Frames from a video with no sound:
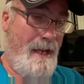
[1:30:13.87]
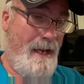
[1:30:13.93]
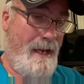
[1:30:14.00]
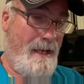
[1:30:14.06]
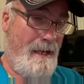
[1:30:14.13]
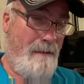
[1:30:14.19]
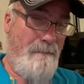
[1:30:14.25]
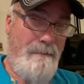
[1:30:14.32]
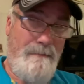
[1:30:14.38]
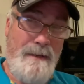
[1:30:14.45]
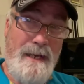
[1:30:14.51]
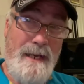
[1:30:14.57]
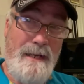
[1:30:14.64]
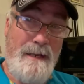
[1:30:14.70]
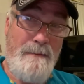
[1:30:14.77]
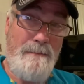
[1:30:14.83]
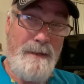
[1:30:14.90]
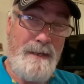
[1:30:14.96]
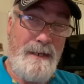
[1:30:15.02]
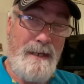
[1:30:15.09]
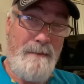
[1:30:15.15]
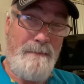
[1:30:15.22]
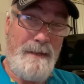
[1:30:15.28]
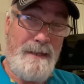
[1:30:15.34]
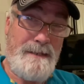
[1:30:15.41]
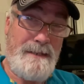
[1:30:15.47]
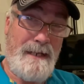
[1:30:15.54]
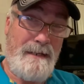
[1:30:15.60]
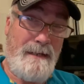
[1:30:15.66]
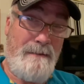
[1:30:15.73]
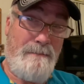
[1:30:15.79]
And I end up picking up the
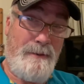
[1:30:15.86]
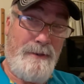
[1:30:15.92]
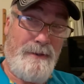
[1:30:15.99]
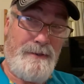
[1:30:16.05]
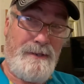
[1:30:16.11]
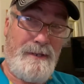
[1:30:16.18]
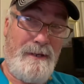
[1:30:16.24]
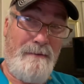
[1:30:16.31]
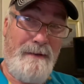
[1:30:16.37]
executive producer